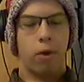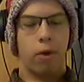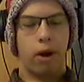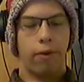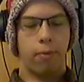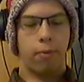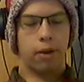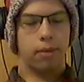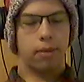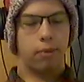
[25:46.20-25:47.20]
Whenever
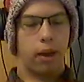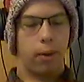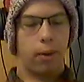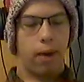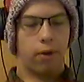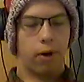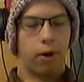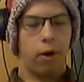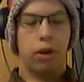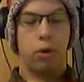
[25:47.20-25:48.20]
possible,
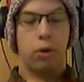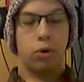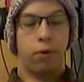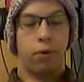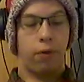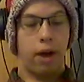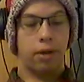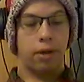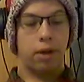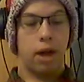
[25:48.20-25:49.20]
however, you should
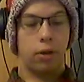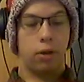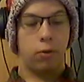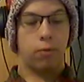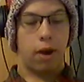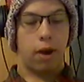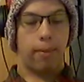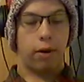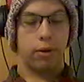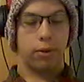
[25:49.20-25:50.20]
find and use
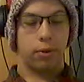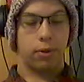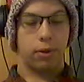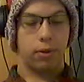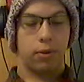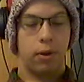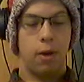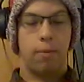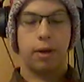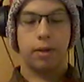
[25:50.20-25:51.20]
primary sources,
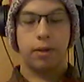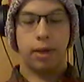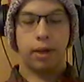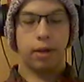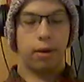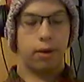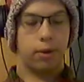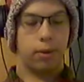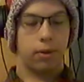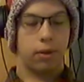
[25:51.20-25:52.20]
because secondary
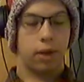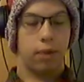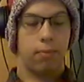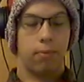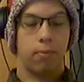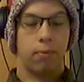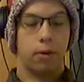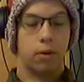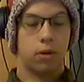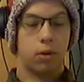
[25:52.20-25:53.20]
sources can
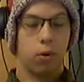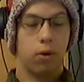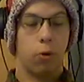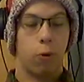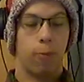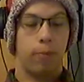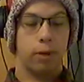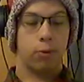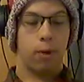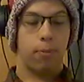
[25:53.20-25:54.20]
distort or
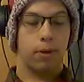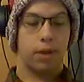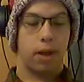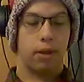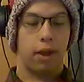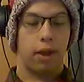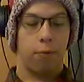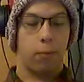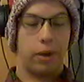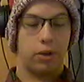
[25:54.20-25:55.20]
misrepresent the
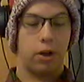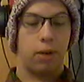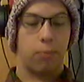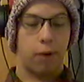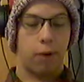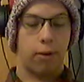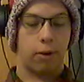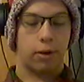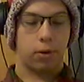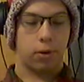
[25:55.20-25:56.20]
information in
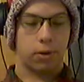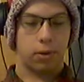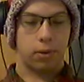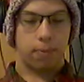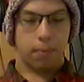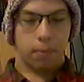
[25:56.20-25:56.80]
primary sources.